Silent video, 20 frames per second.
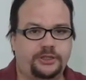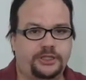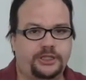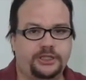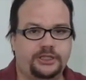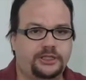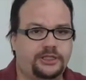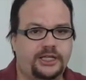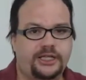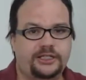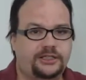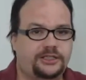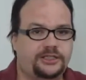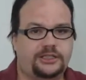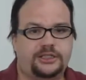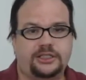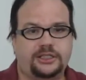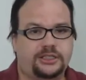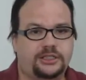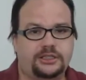and thanks
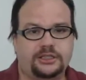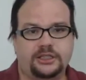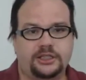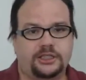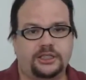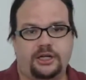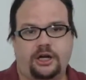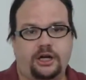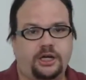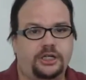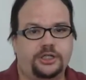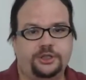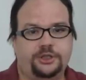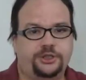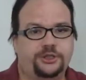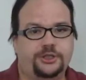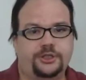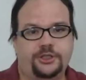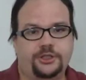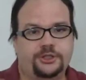to our
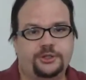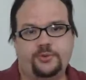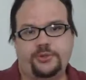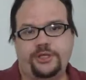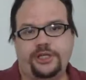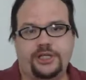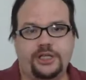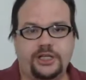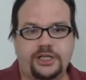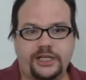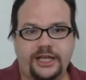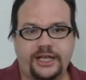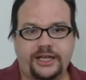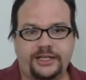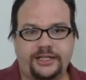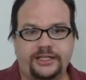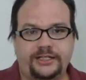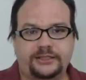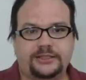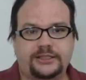insurance, we could get
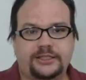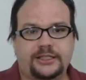it.